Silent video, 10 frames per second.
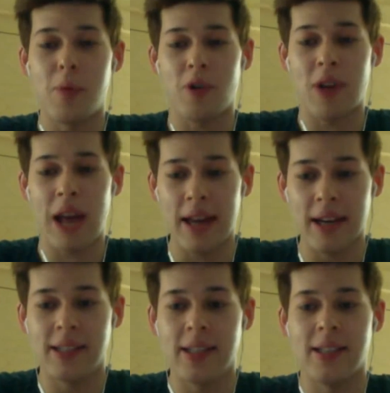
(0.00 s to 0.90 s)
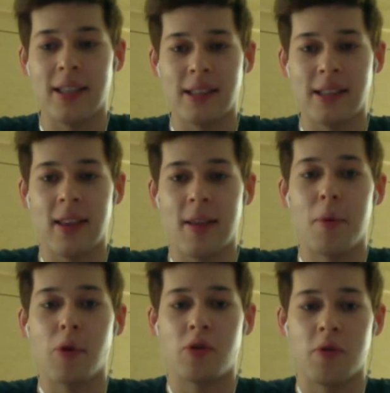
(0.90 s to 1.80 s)
Canada season that's had the
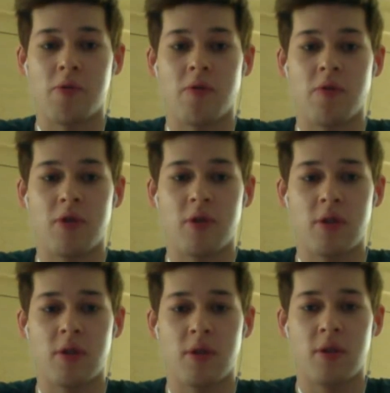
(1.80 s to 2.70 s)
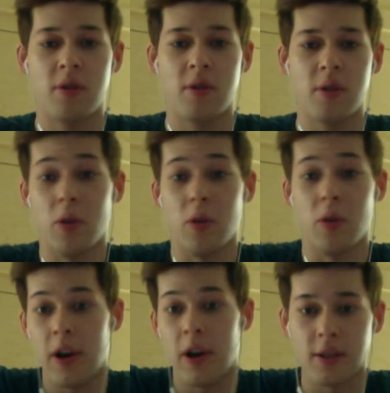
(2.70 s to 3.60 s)
most recruits. Or it
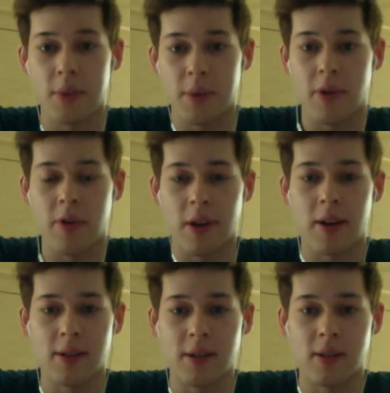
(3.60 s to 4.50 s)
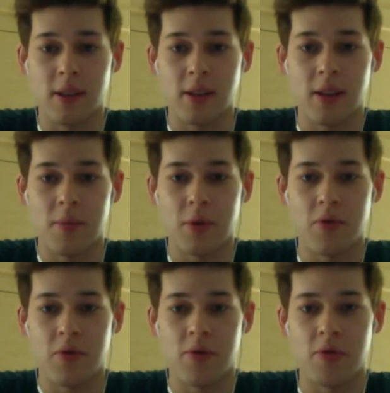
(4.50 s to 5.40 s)
is the Big Brother Canada season that's had the most
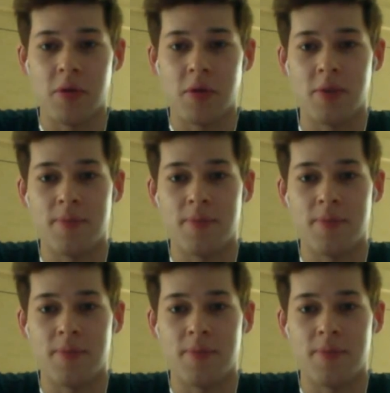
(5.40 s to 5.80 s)
recruits, isn't it?